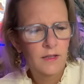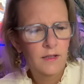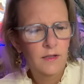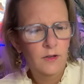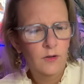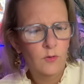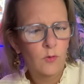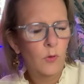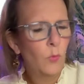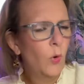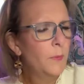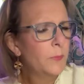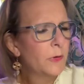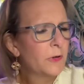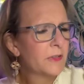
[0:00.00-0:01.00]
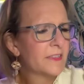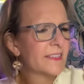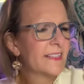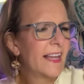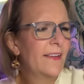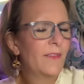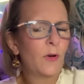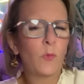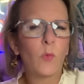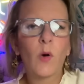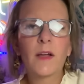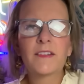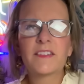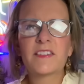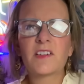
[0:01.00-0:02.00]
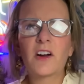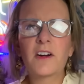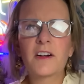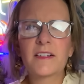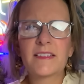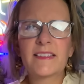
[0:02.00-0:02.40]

One person gave it one star and said